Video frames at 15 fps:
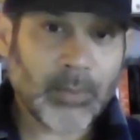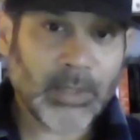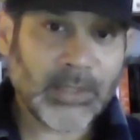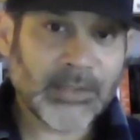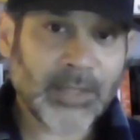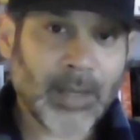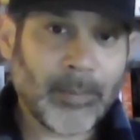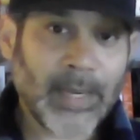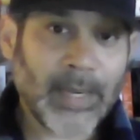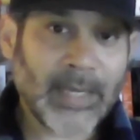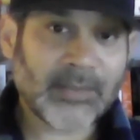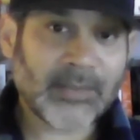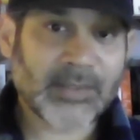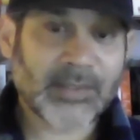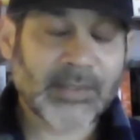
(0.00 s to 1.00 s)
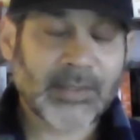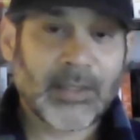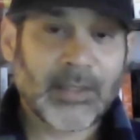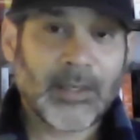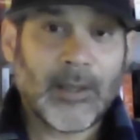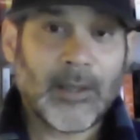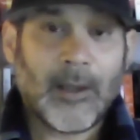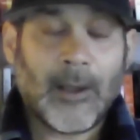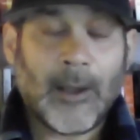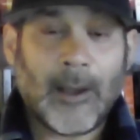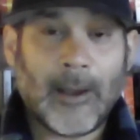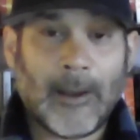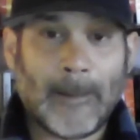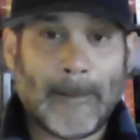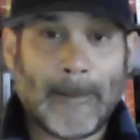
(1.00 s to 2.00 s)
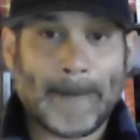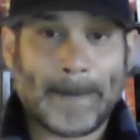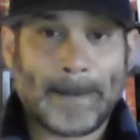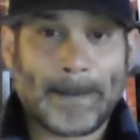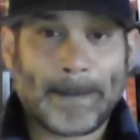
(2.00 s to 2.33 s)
when he's on base. And